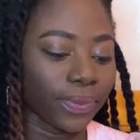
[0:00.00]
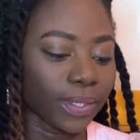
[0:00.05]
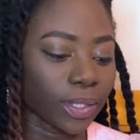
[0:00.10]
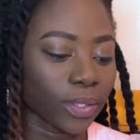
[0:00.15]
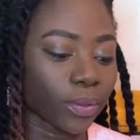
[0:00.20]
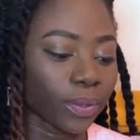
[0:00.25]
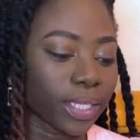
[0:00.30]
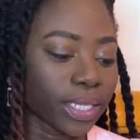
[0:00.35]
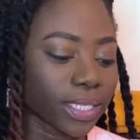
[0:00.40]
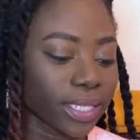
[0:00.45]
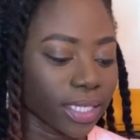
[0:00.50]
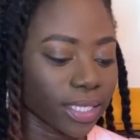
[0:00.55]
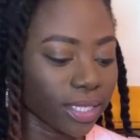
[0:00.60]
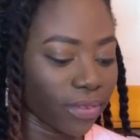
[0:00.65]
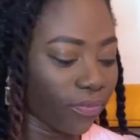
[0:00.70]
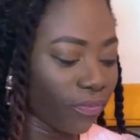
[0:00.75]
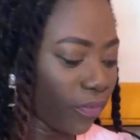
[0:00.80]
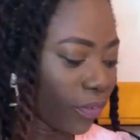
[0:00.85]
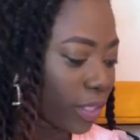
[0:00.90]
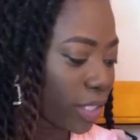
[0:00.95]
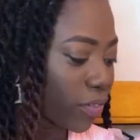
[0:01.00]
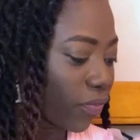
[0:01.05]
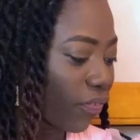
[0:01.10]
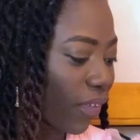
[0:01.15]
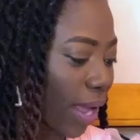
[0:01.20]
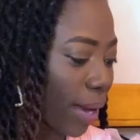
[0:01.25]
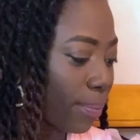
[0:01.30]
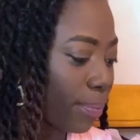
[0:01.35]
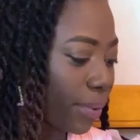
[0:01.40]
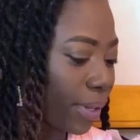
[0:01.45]
So this is the first
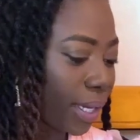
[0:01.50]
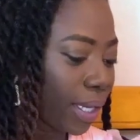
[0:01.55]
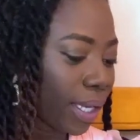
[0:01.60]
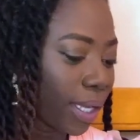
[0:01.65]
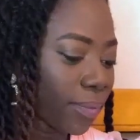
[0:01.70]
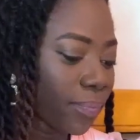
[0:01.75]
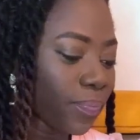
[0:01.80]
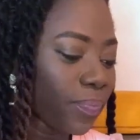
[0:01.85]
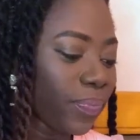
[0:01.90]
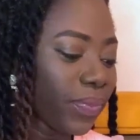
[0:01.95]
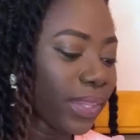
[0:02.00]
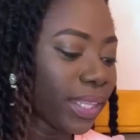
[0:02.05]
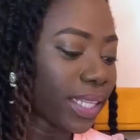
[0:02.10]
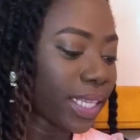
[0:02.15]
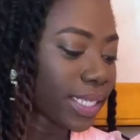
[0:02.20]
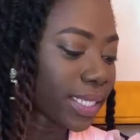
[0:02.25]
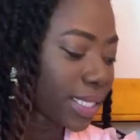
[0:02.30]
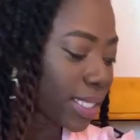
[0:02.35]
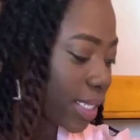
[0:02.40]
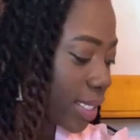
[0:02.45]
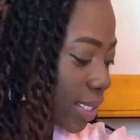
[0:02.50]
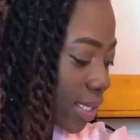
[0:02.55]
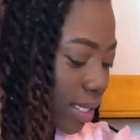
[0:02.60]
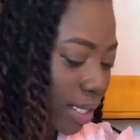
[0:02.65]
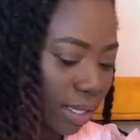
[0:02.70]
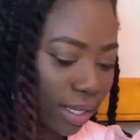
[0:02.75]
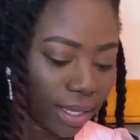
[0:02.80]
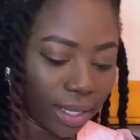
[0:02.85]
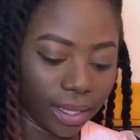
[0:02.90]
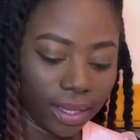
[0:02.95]
fabric. This is
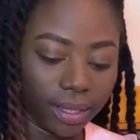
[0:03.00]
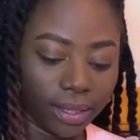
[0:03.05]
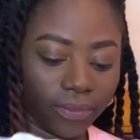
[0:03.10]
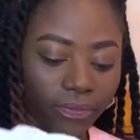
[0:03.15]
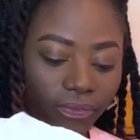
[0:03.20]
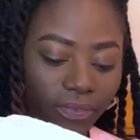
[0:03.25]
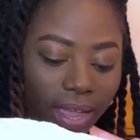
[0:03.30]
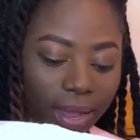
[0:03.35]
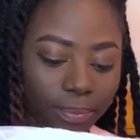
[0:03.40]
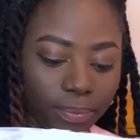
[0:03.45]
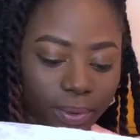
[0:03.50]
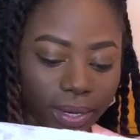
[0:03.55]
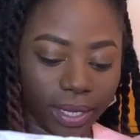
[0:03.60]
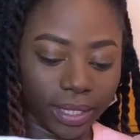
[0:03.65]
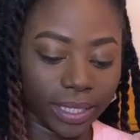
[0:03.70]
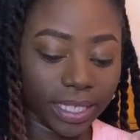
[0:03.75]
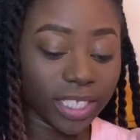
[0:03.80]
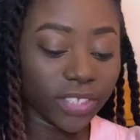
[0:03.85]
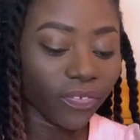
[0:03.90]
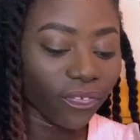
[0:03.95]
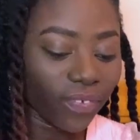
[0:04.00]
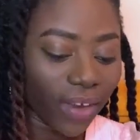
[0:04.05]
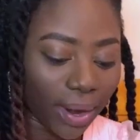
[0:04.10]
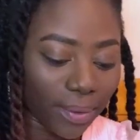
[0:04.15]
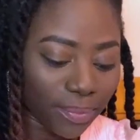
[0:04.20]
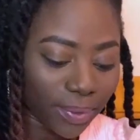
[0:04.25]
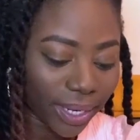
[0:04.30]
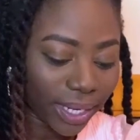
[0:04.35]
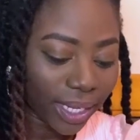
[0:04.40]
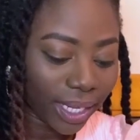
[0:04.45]
the fabric. This
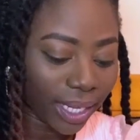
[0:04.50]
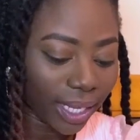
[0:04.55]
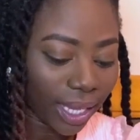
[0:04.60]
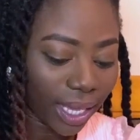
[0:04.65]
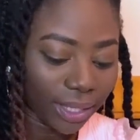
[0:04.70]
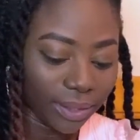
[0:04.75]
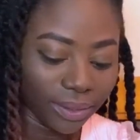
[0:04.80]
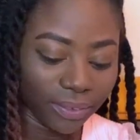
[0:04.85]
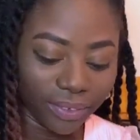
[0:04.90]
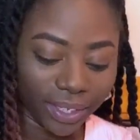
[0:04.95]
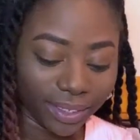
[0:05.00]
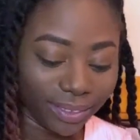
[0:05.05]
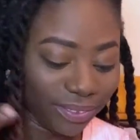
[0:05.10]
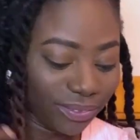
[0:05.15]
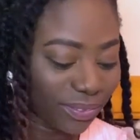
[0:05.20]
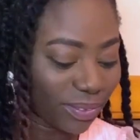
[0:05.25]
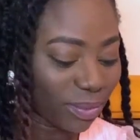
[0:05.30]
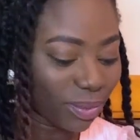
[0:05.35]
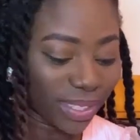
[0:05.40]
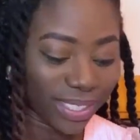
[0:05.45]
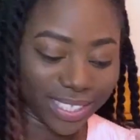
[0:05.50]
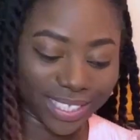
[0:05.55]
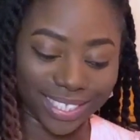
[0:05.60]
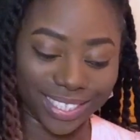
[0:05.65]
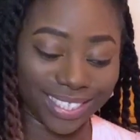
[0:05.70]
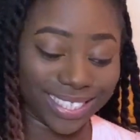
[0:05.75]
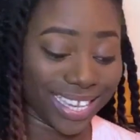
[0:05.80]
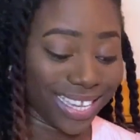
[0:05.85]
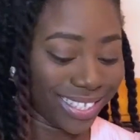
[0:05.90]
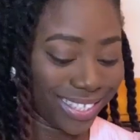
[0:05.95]
fabric, I don't even know where to
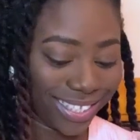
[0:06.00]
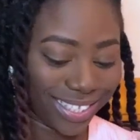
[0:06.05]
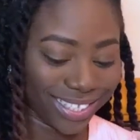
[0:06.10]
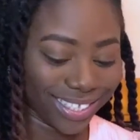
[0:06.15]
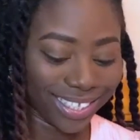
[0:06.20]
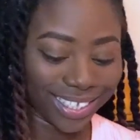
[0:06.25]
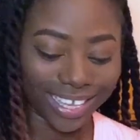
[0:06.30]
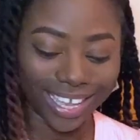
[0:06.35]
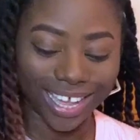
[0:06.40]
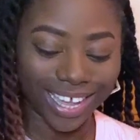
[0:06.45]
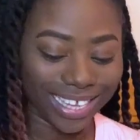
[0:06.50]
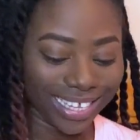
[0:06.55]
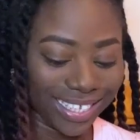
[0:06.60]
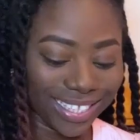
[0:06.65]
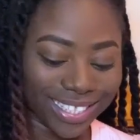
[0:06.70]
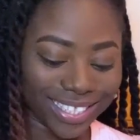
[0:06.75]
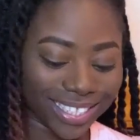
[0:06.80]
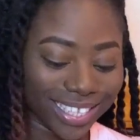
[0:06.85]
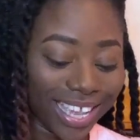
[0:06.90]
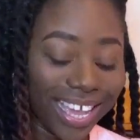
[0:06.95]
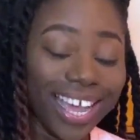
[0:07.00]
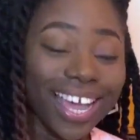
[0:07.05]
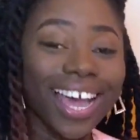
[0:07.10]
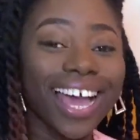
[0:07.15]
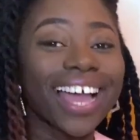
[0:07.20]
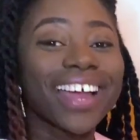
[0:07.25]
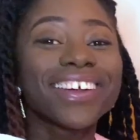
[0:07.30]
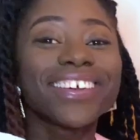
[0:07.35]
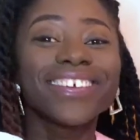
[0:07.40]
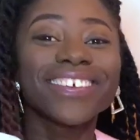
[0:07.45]
start, guys.
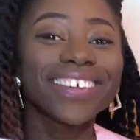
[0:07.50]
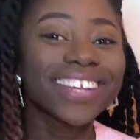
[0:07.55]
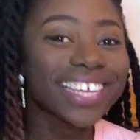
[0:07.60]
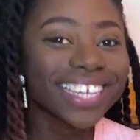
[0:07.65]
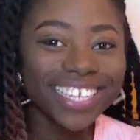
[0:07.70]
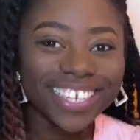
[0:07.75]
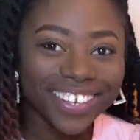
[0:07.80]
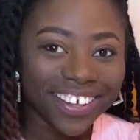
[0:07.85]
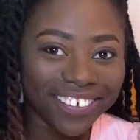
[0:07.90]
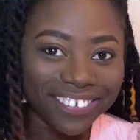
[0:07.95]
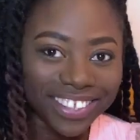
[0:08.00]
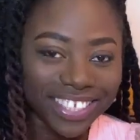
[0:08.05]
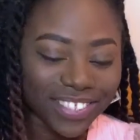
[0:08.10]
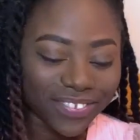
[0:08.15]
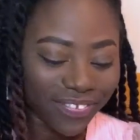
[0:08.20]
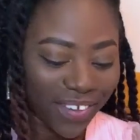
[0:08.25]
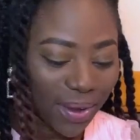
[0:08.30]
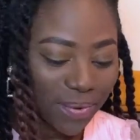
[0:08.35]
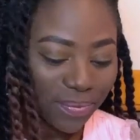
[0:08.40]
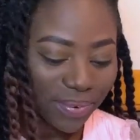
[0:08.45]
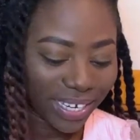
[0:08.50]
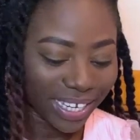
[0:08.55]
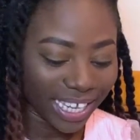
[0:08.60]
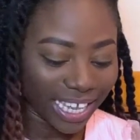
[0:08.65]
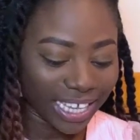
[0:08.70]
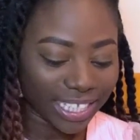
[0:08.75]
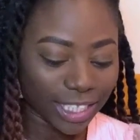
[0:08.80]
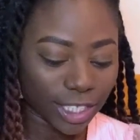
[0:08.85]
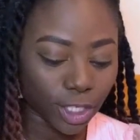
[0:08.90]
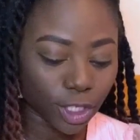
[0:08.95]
I really love this fabric.
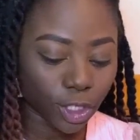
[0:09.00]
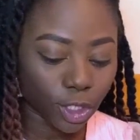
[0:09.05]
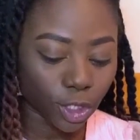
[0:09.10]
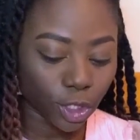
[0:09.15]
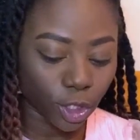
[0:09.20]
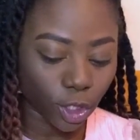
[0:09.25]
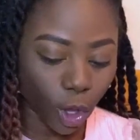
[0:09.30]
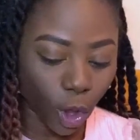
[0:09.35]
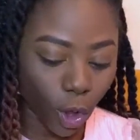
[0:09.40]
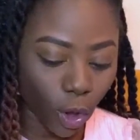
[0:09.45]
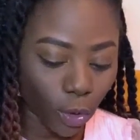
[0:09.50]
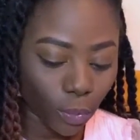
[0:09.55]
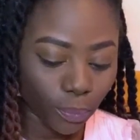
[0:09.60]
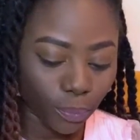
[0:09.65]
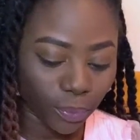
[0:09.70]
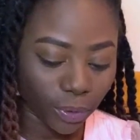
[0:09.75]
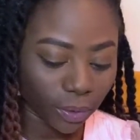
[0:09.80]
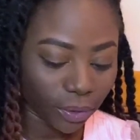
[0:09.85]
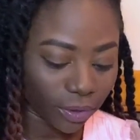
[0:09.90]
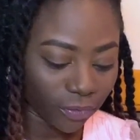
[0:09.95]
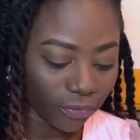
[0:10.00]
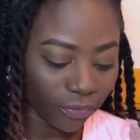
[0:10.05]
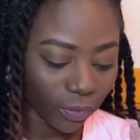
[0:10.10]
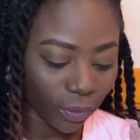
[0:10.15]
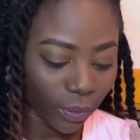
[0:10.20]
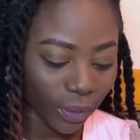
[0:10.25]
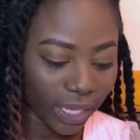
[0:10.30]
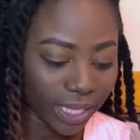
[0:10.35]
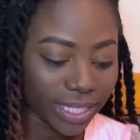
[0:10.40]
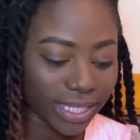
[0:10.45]
It's so
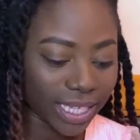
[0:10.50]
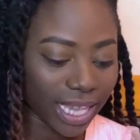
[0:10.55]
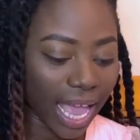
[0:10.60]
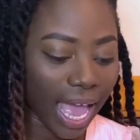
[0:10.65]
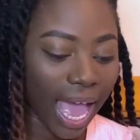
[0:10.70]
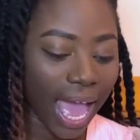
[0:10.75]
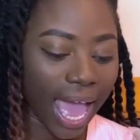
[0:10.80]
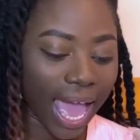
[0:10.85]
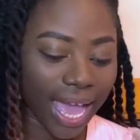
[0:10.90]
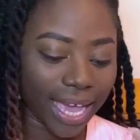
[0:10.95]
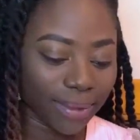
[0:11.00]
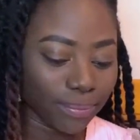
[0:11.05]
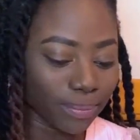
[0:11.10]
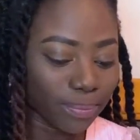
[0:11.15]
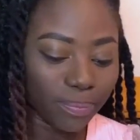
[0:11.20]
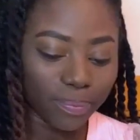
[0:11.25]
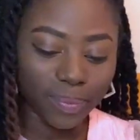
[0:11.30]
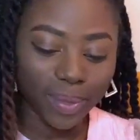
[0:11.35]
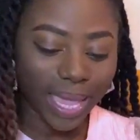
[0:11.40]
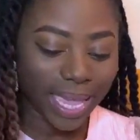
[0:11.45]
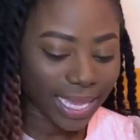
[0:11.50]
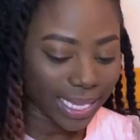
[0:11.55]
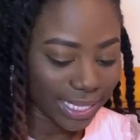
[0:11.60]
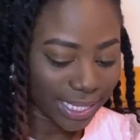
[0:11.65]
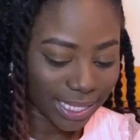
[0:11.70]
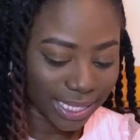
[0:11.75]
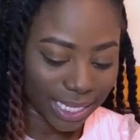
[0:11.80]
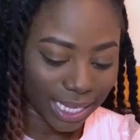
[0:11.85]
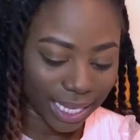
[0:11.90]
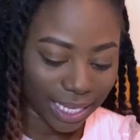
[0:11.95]
beautiful. It's
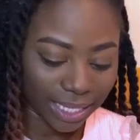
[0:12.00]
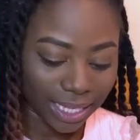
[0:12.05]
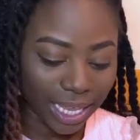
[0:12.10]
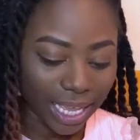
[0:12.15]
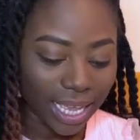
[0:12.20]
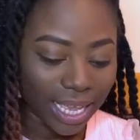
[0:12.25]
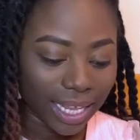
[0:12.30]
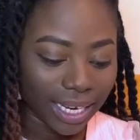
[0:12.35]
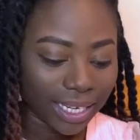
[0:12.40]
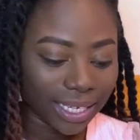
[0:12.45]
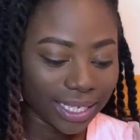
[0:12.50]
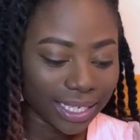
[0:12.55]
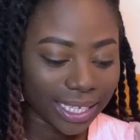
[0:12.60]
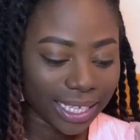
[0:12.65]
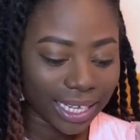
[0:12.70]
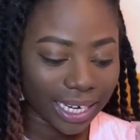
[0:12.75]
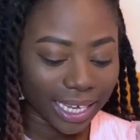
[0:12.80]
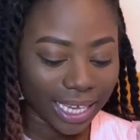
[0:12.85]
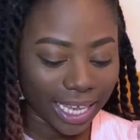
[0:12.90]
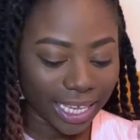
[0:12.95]
amazing. Look at it.